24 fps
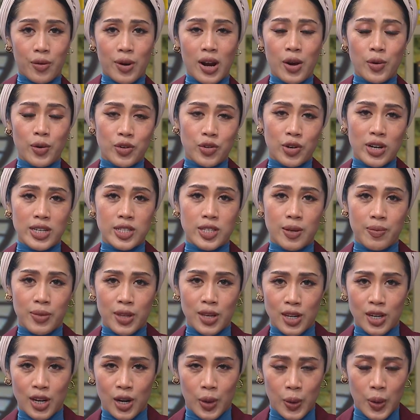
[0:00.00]
right? Yeah, we'll try
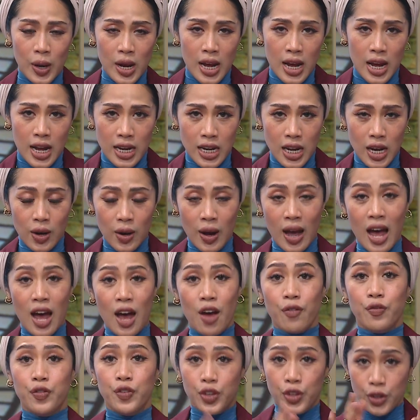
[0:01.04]
something new. Now,
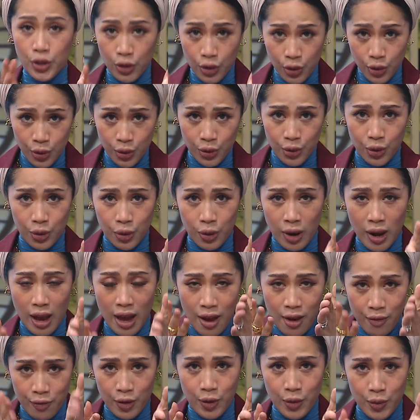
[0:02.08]
have you,
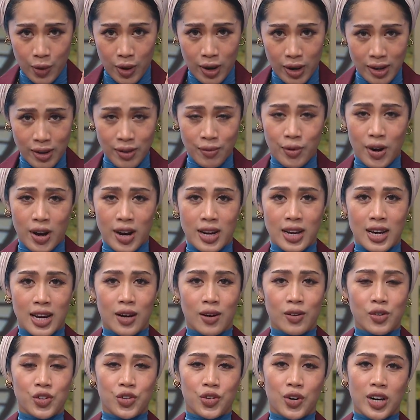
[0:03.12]
everyone, right
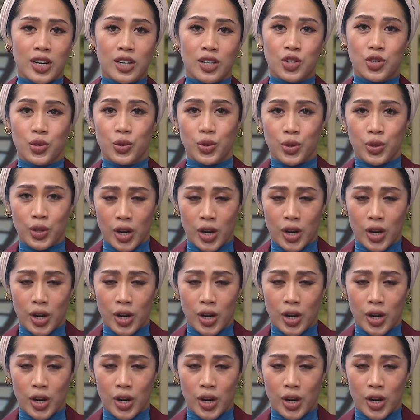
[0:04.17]
now, try to doodle